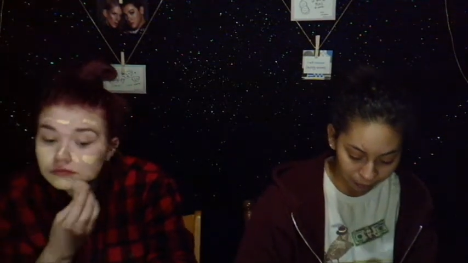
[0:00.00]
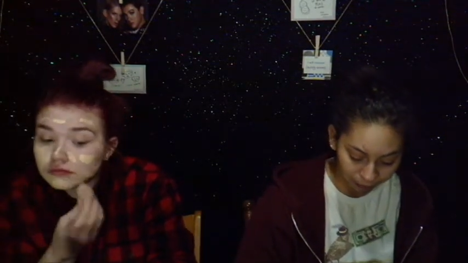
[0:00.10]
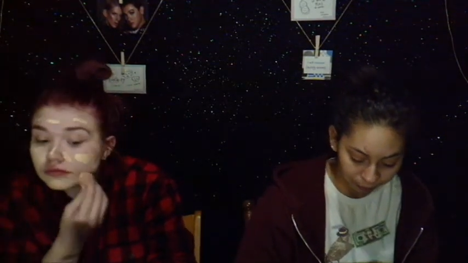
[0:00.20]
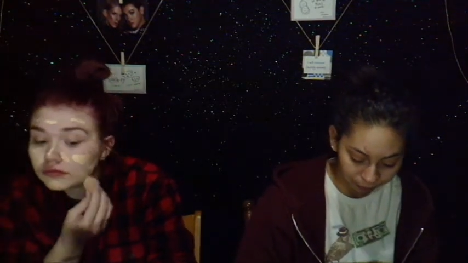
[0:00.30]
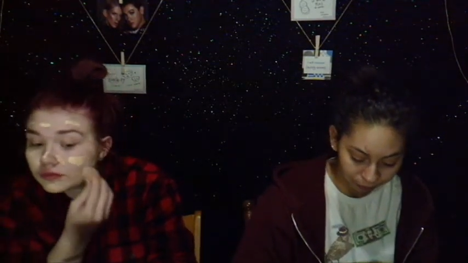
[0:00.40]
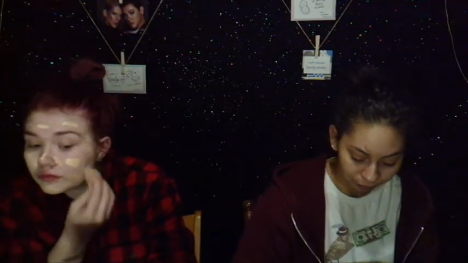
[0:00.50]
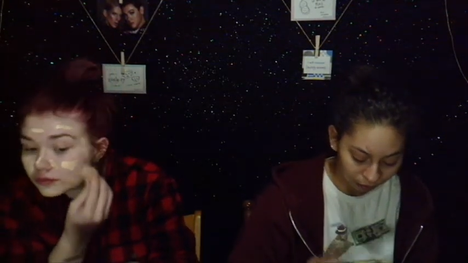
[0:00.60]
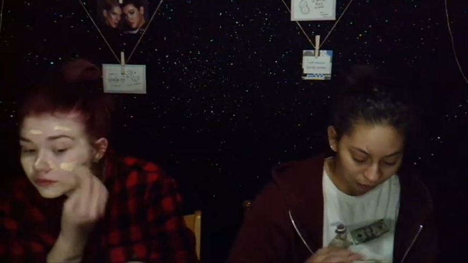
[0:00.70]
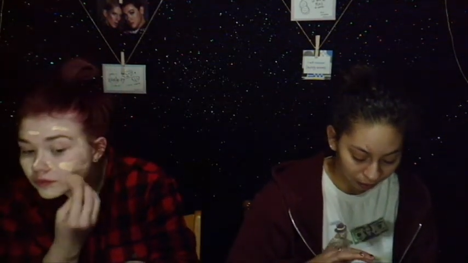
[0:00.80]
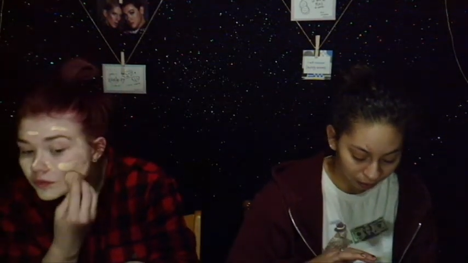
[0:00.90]

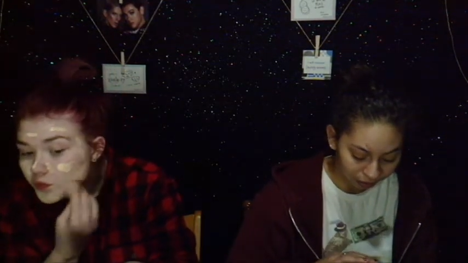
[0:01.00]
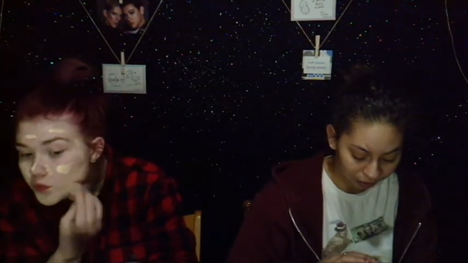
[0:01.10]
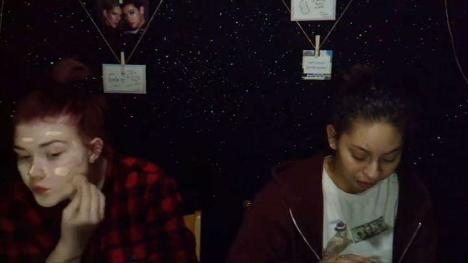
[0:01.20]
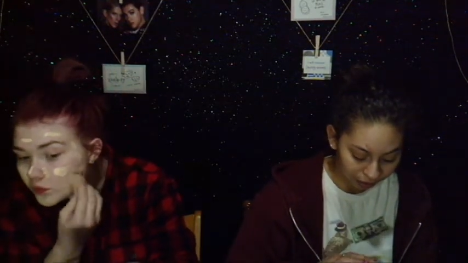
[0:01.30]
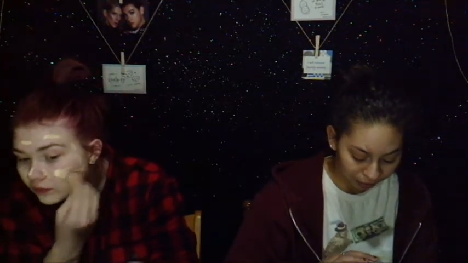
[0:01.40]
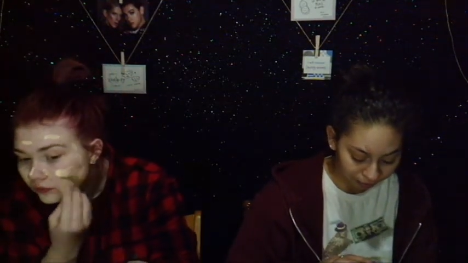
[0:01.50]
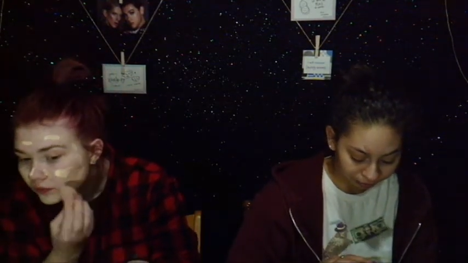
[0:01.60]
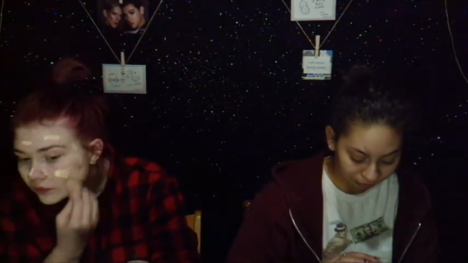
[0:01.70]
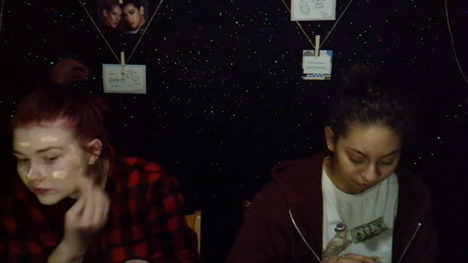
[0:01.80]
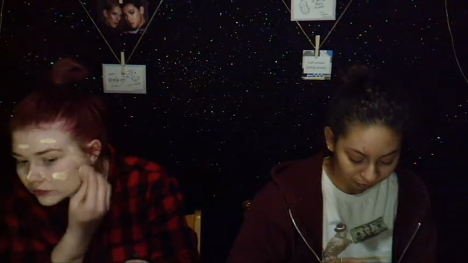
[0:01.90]

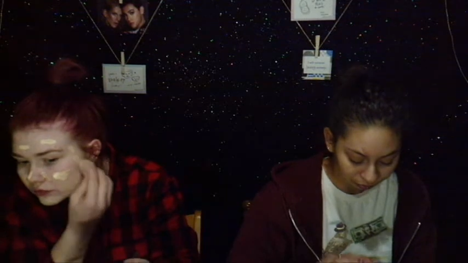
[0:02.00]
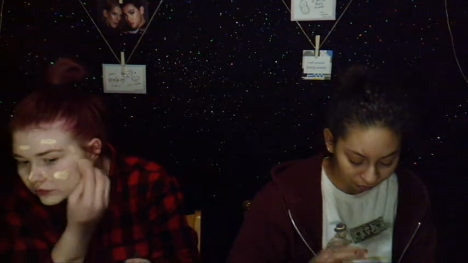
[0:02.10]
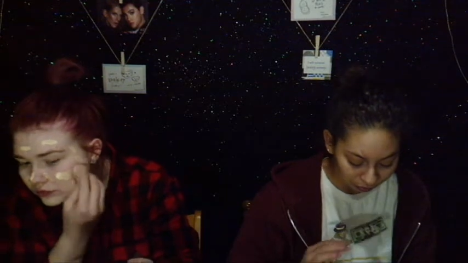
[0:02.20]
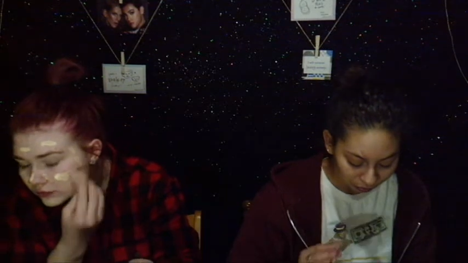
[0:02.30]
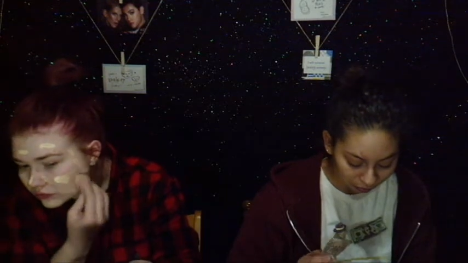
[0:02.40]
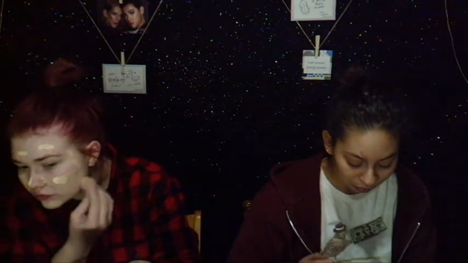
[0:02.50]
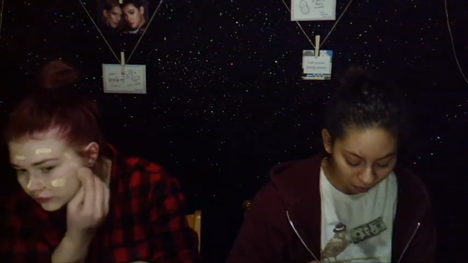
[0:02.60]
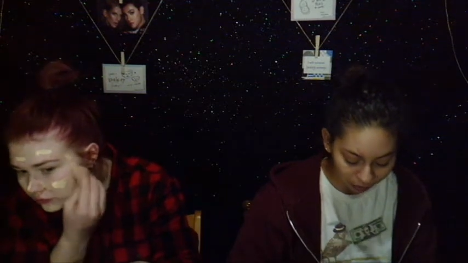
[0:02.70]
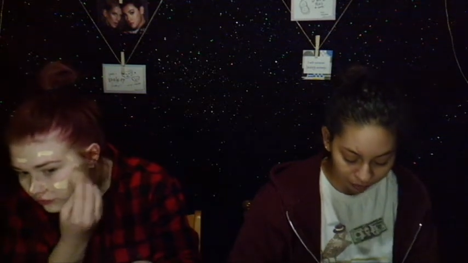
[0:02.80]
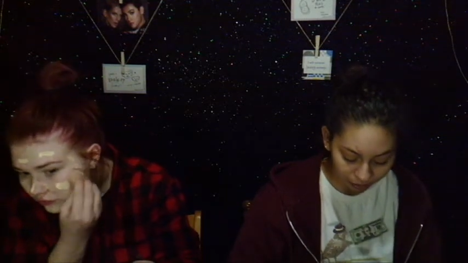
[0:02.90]

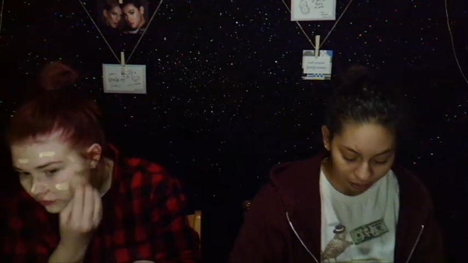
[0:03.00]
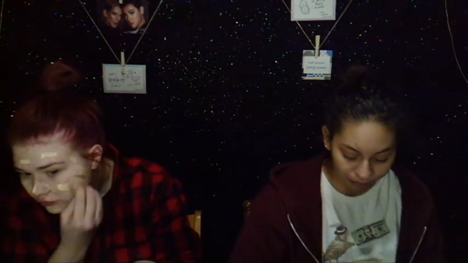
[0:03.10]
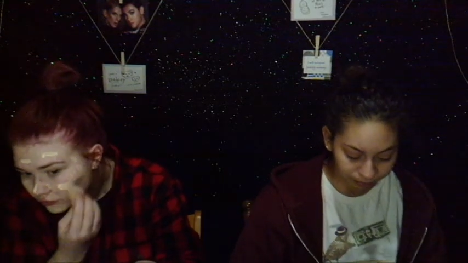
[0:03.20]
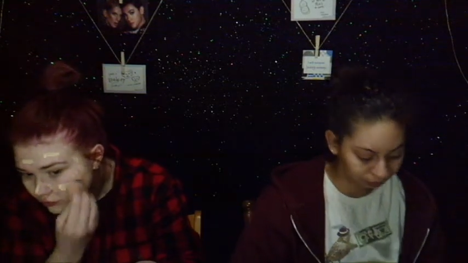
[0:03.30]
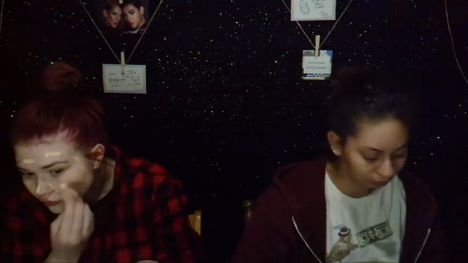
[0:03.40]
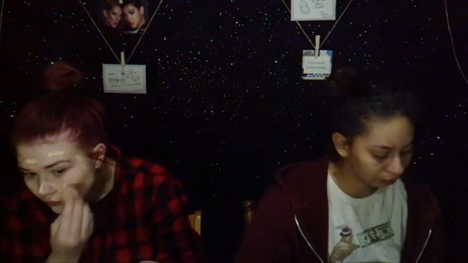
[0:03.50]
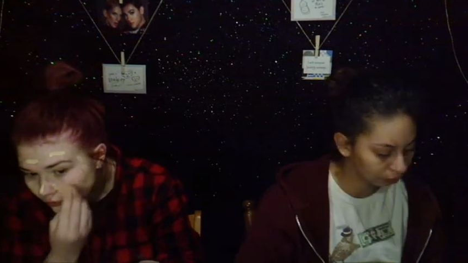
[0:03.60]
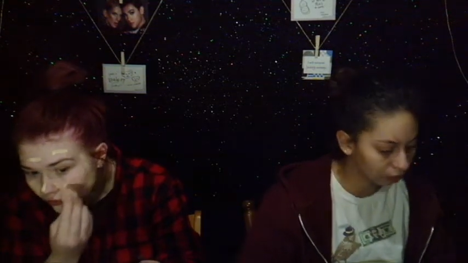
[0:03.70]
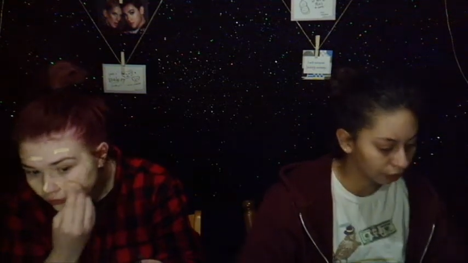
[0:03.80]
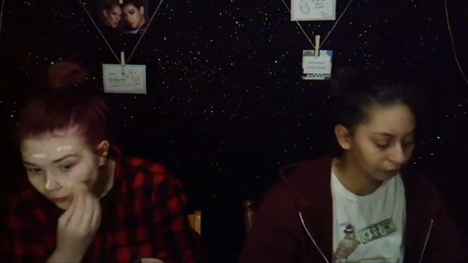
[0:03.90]

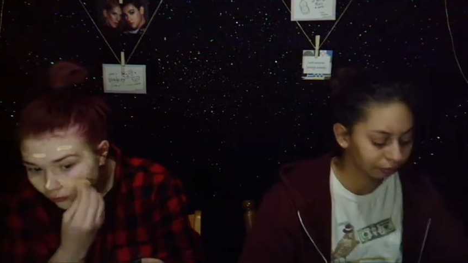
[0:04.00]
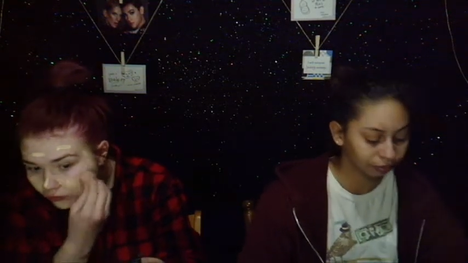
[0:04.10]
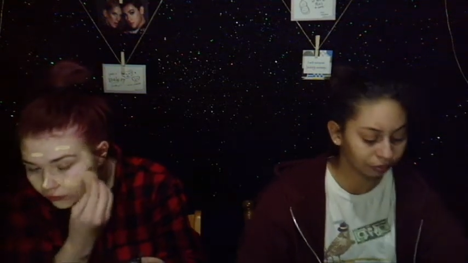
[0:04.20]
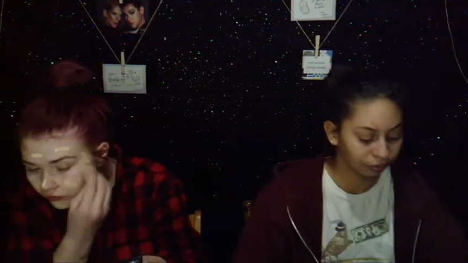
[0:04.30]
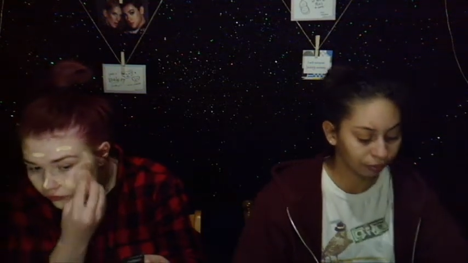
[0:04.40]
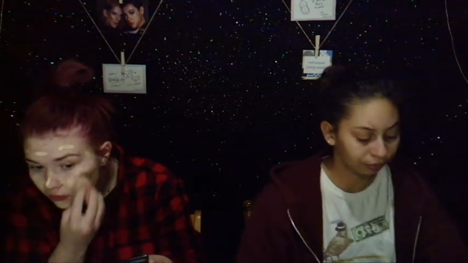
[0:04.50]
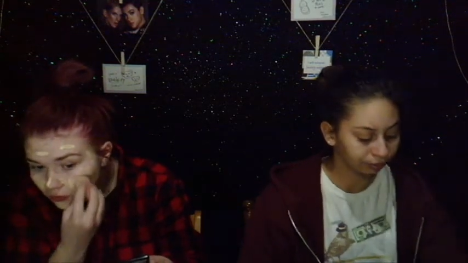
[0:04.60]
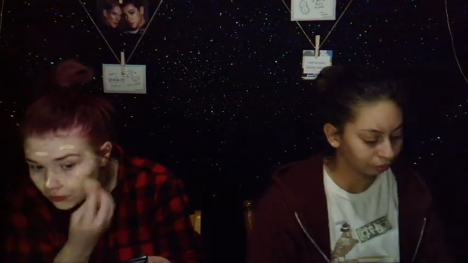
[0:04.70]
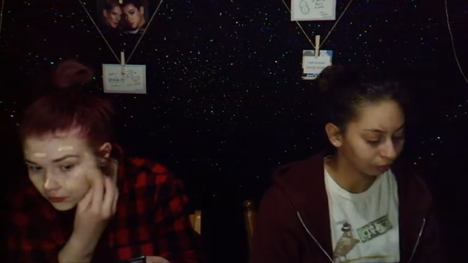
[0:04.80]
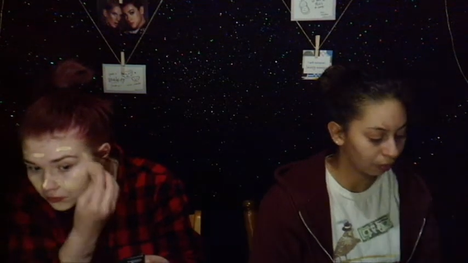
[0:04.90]

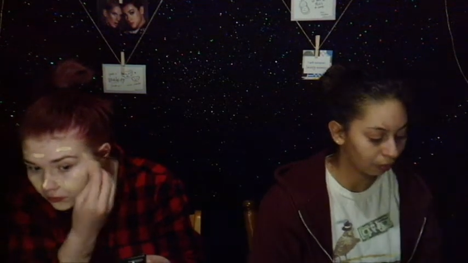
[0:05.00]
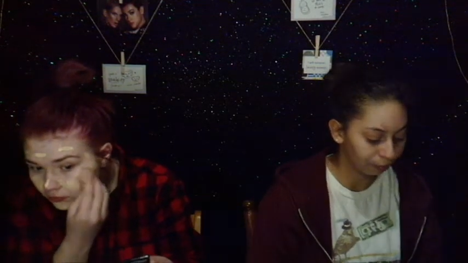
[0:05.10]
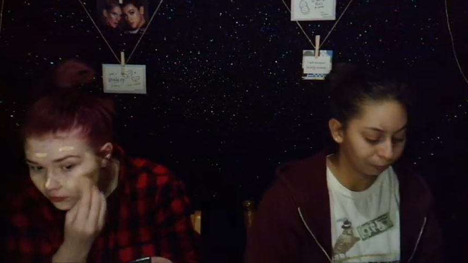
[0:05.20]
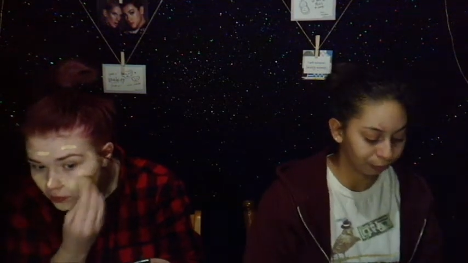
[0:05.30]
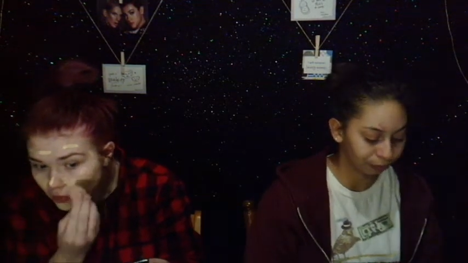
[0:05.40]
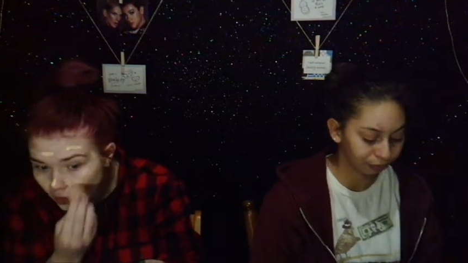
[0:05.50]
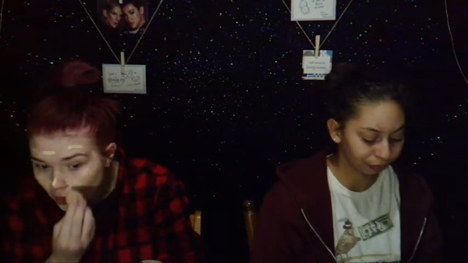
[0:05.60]
(no one is talking)